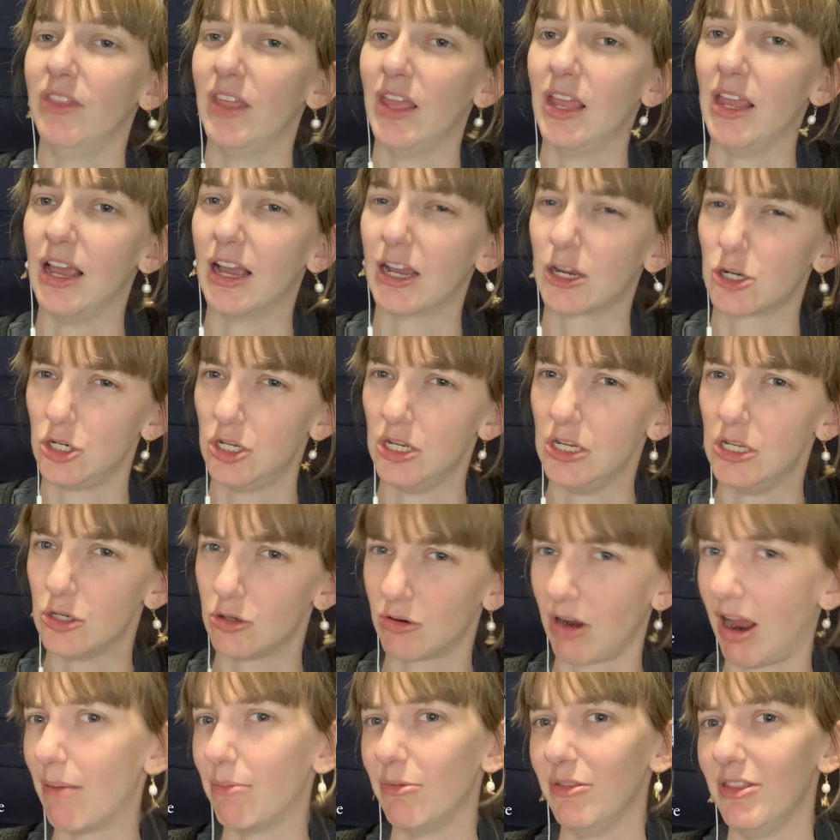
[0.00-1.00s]
They actually
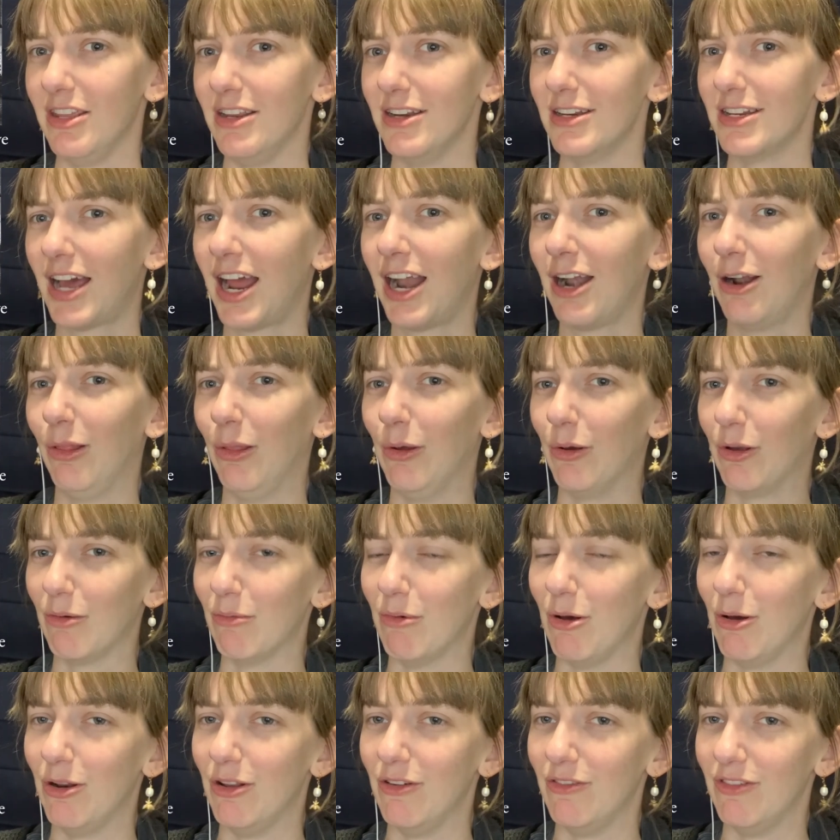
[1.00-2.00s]
scrapped the entire
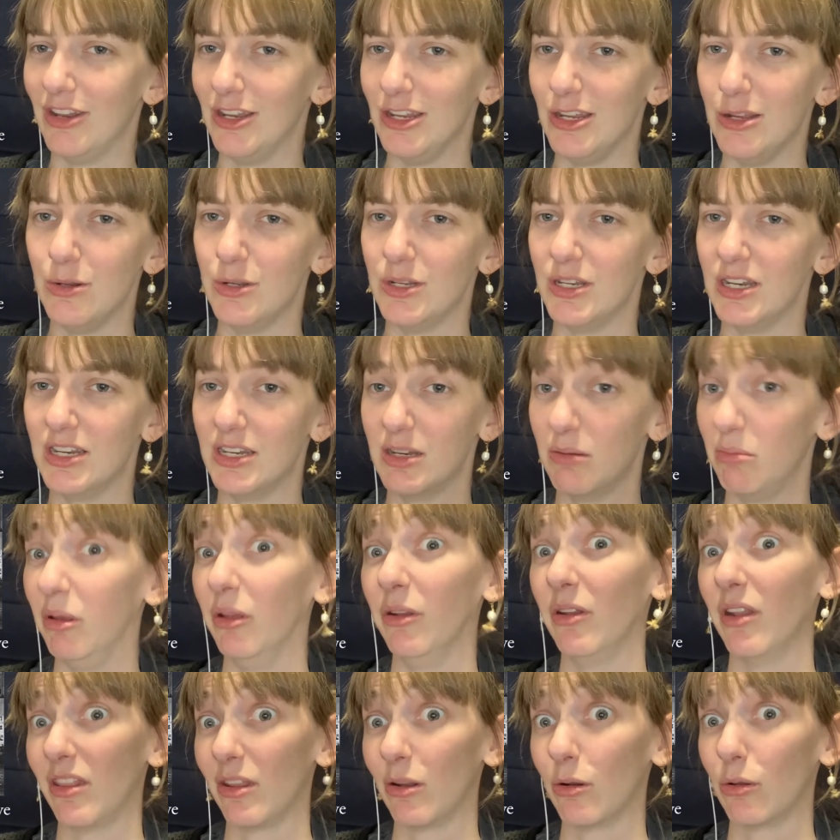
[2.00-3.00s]
locomotive and used it to
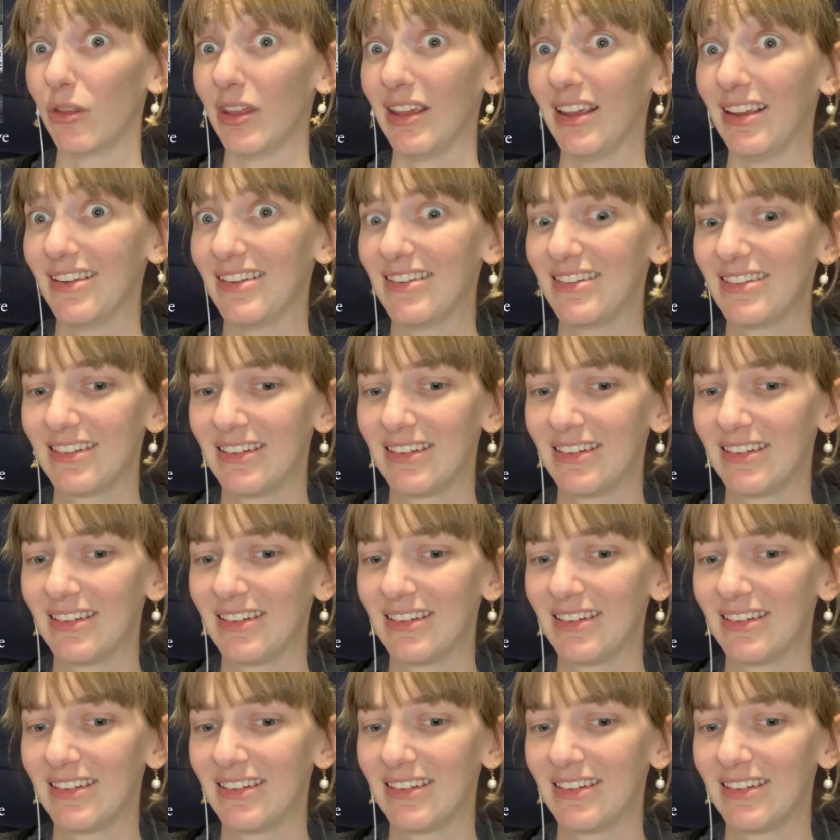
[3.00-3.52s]
build other things.